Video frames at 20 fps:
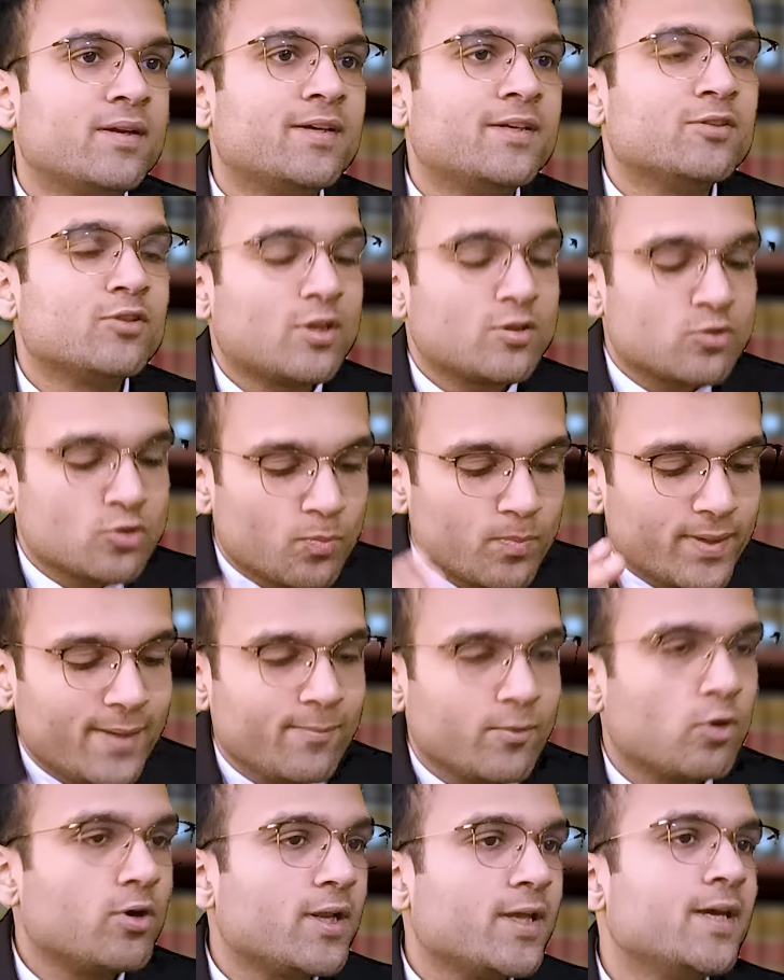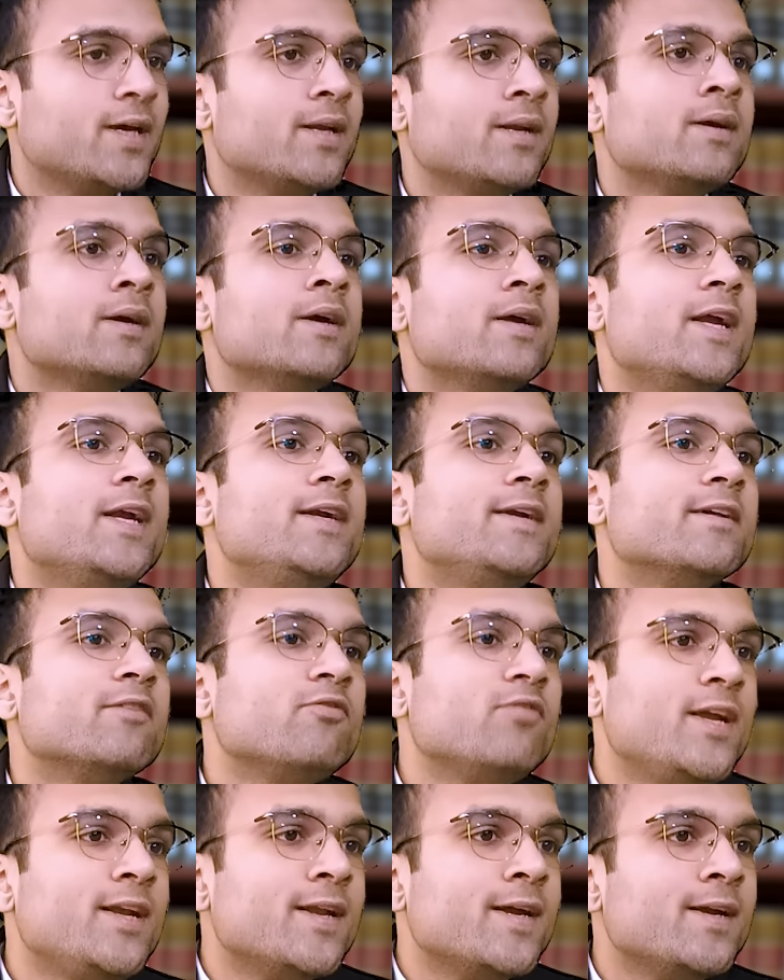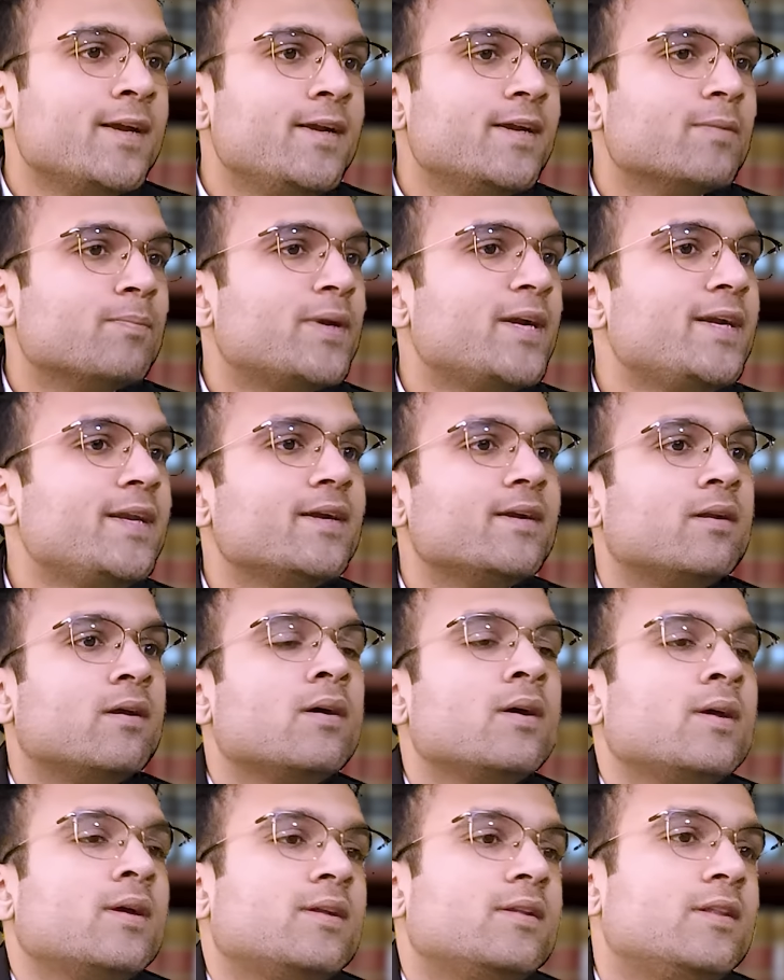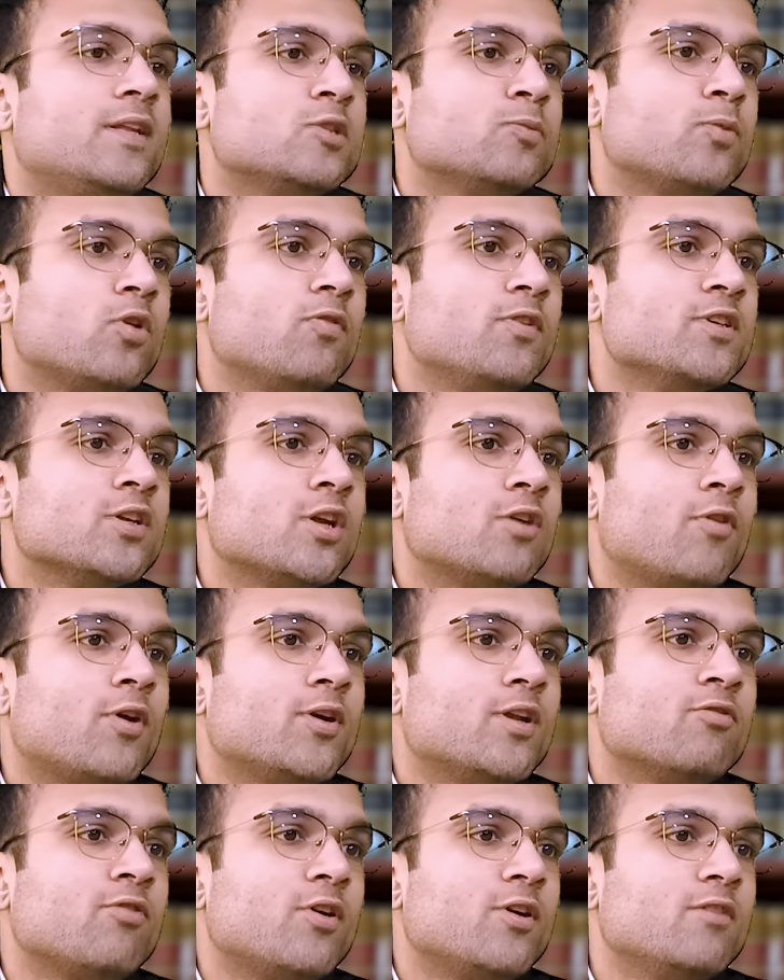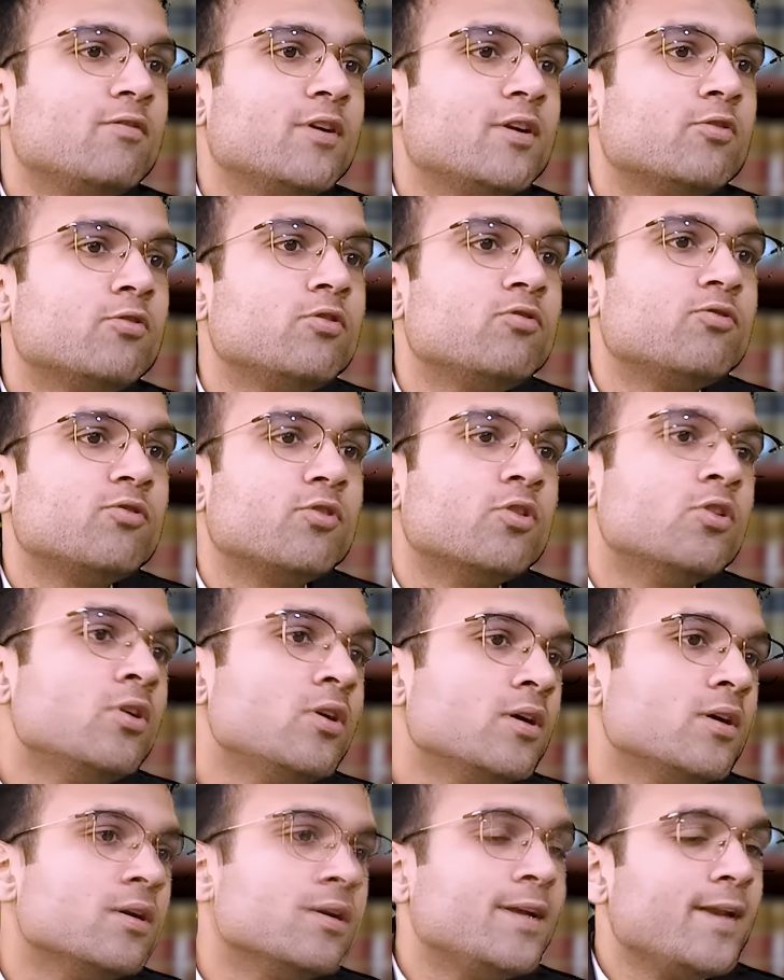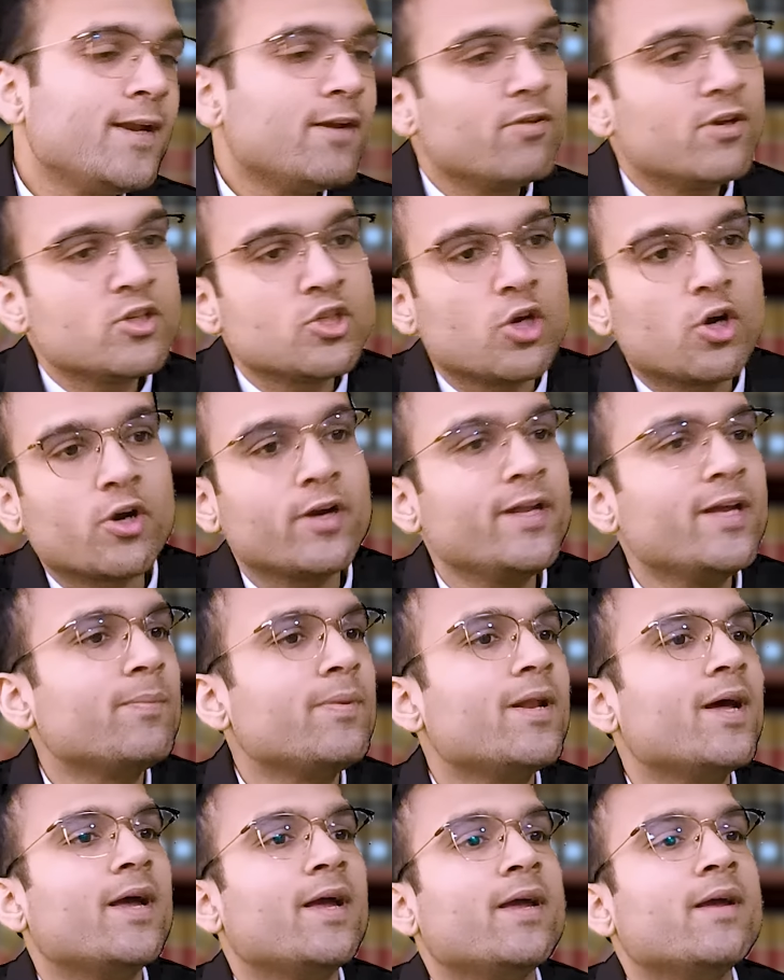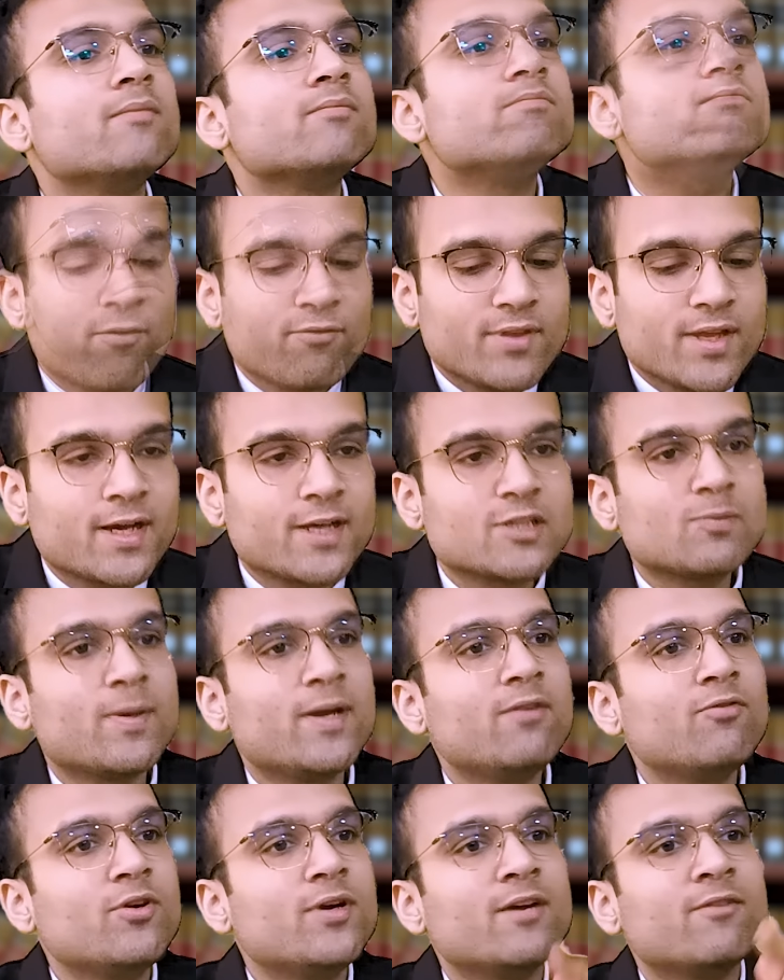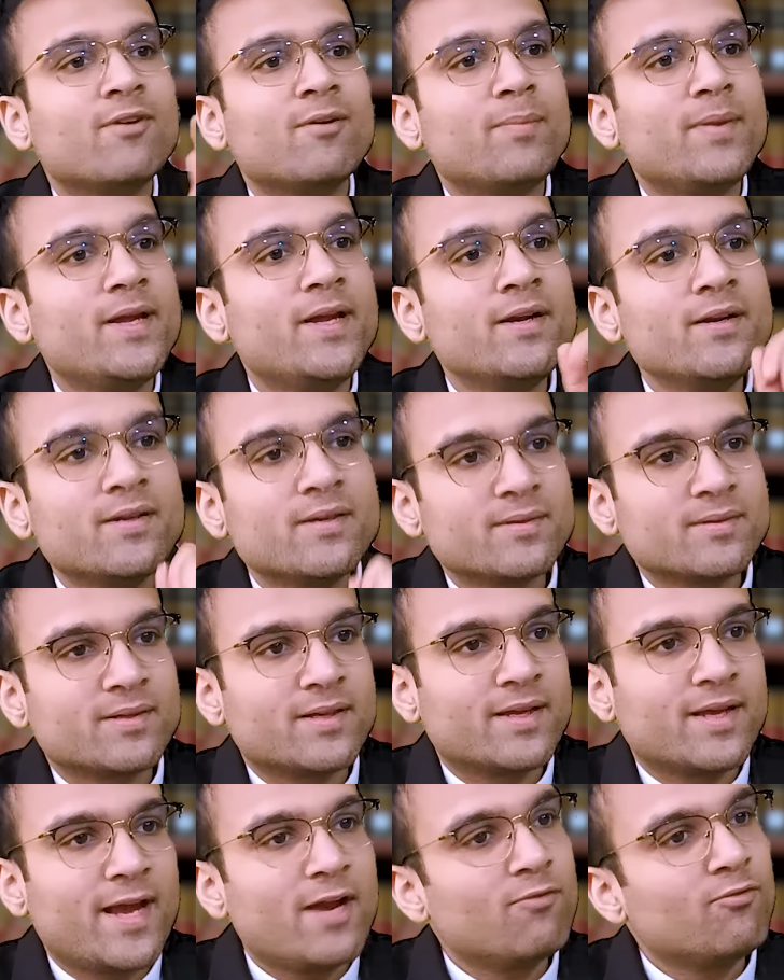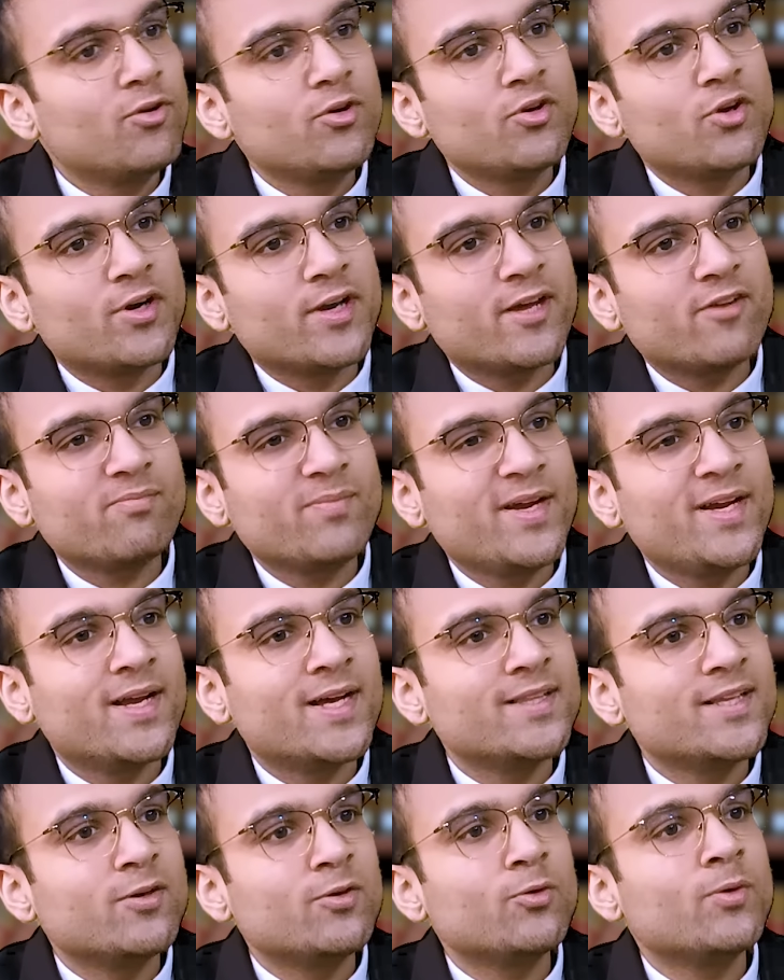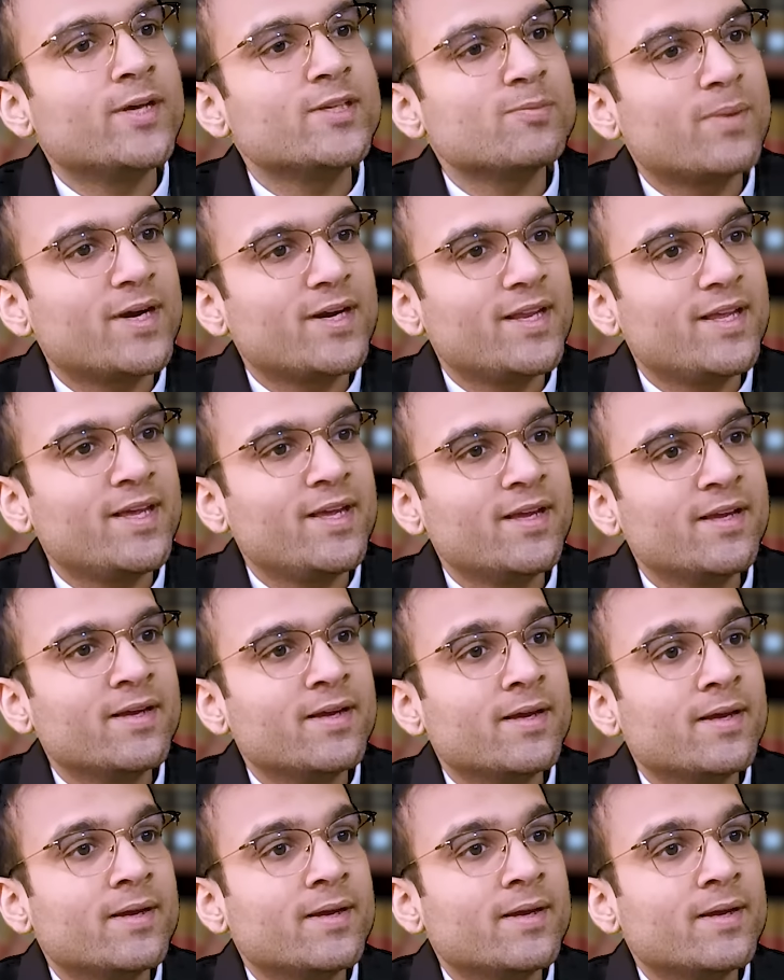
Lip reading: So the Supreme Court here intervened and interpreted this provision of Order 41 Rule 4 that it will surely apply if the husband would have appealed and would not have made other two as party.